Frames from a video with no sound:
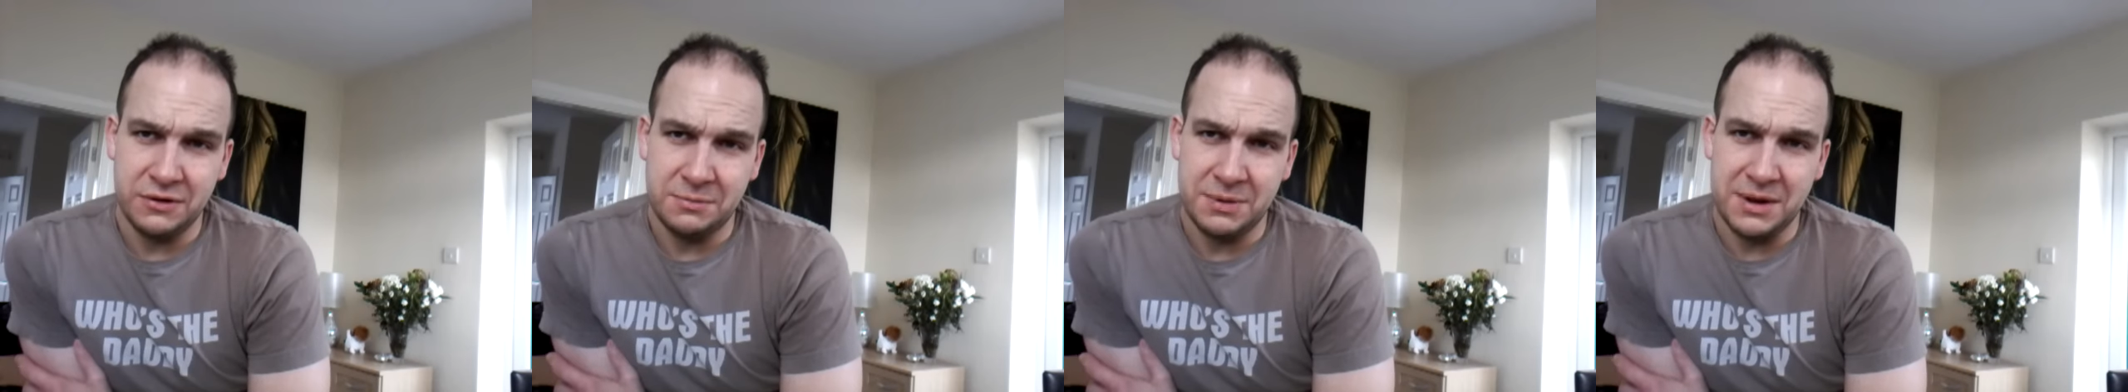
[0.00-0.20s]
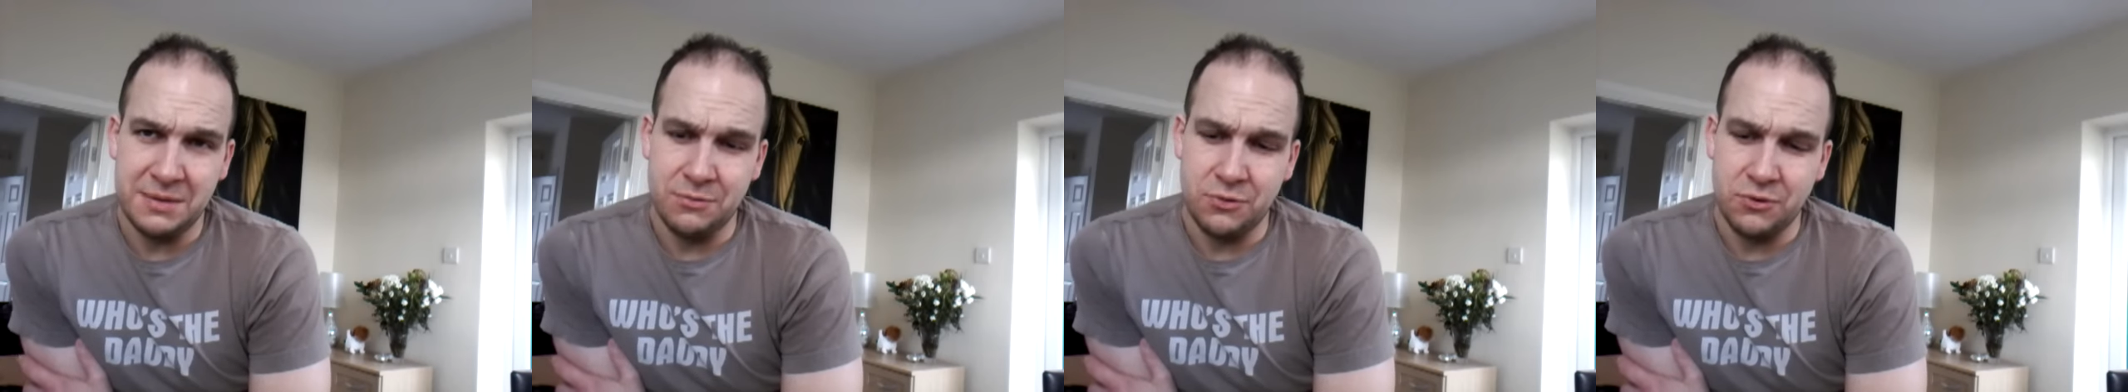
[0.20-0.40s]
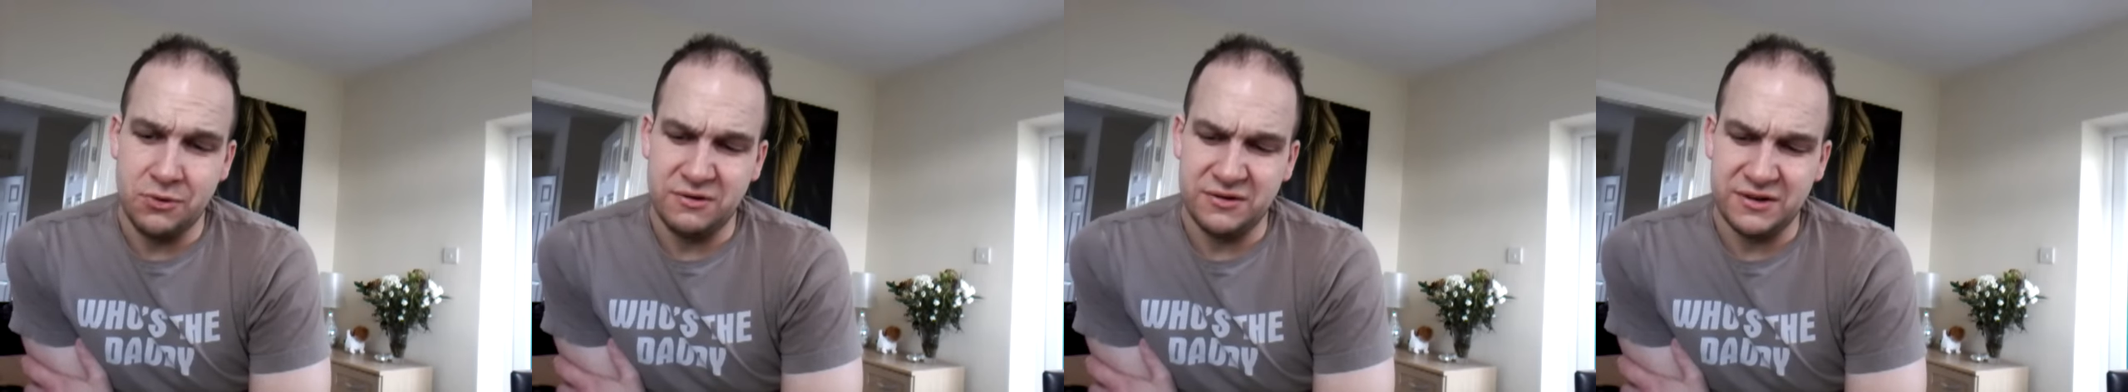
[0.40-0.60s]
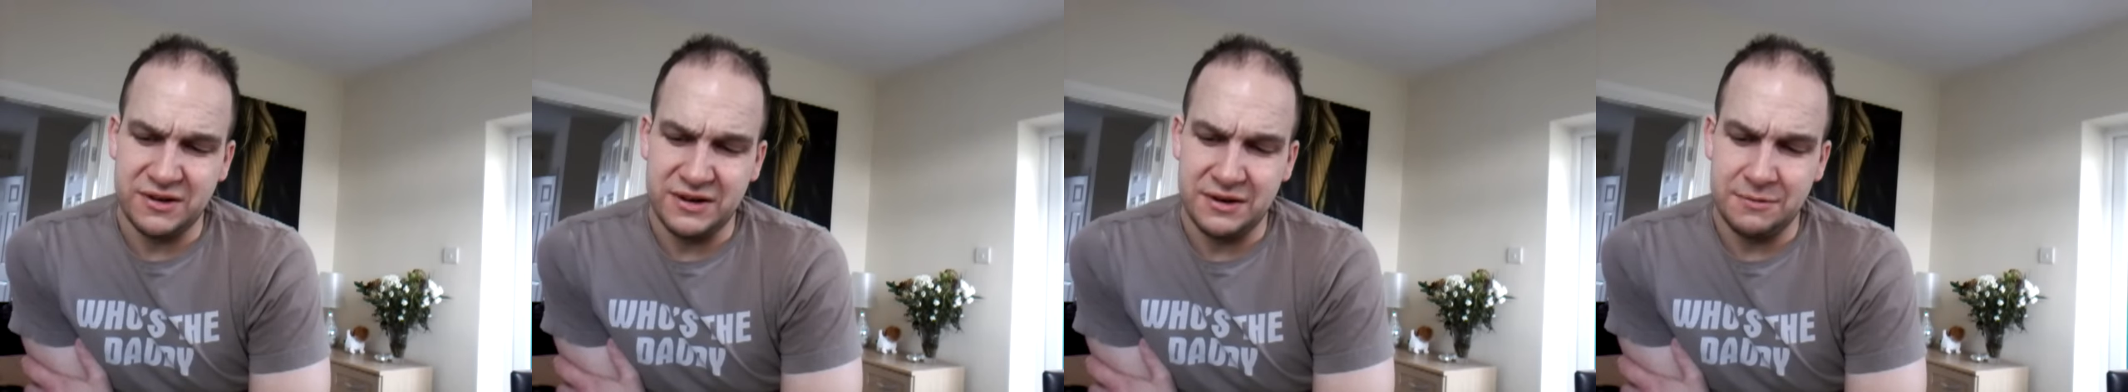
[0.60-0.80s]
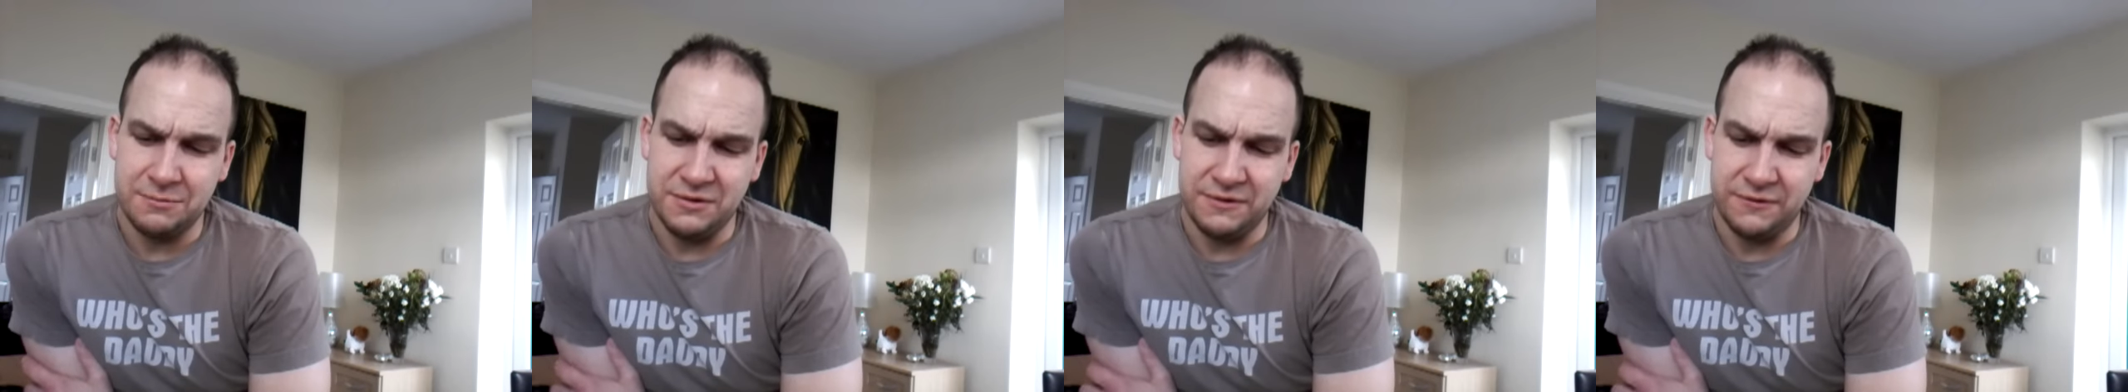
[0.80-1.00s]
a bit more as I
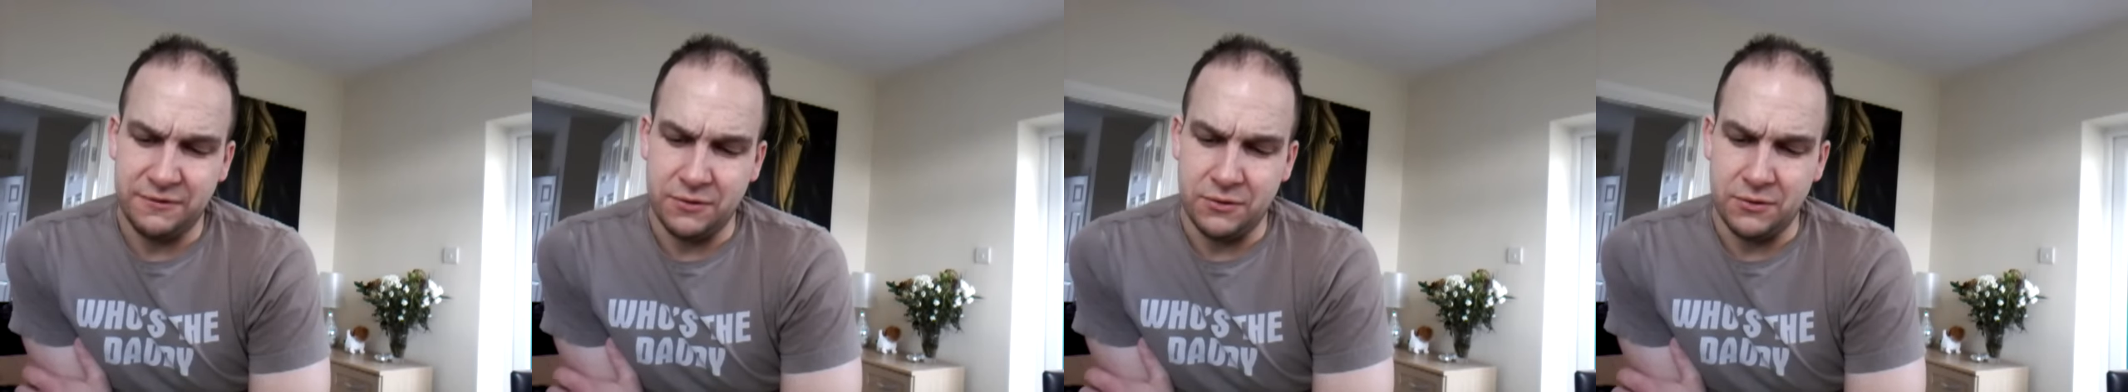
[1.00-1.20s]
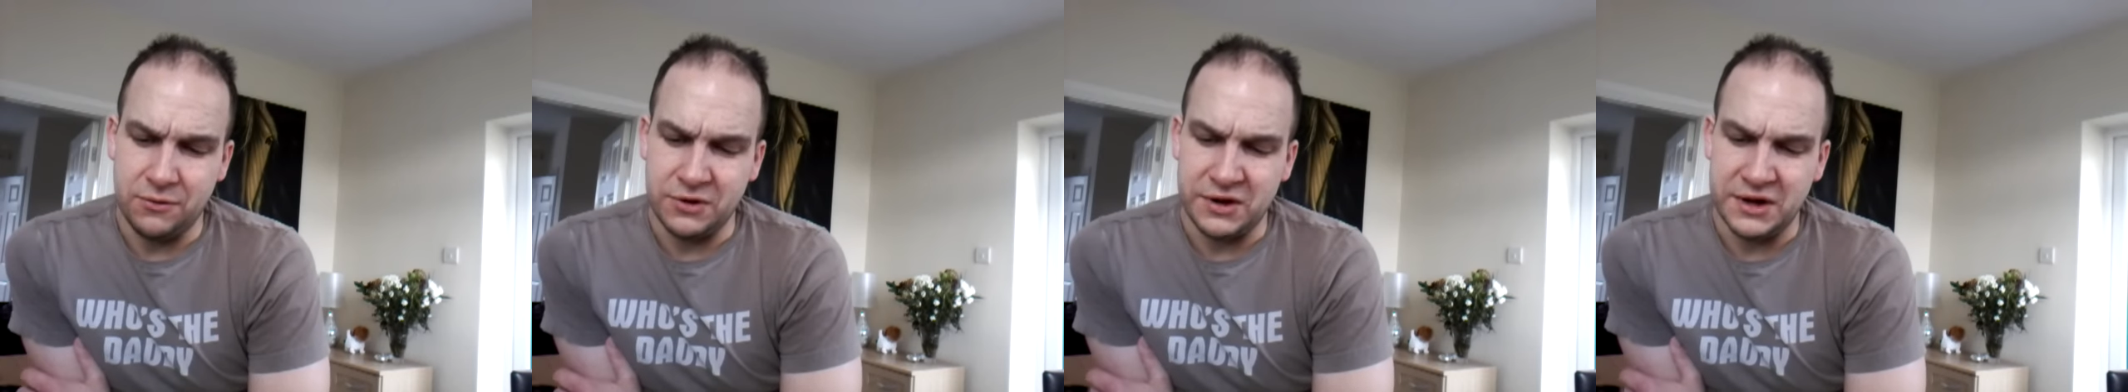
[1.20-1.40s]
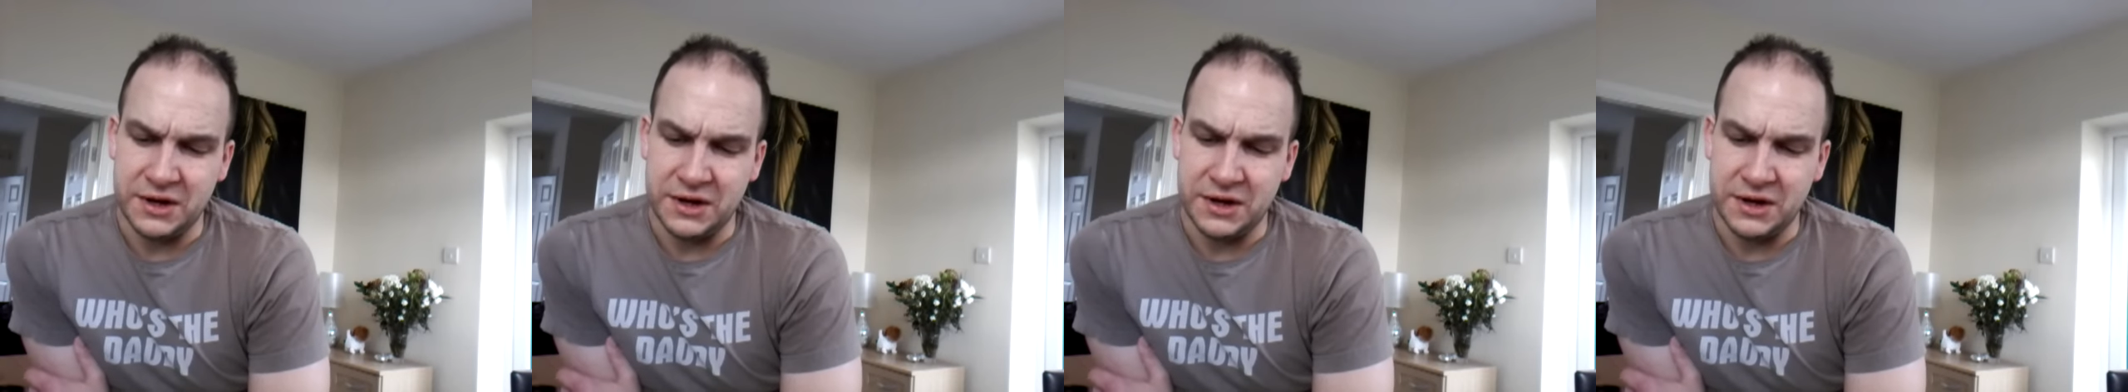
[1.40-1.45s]
did before.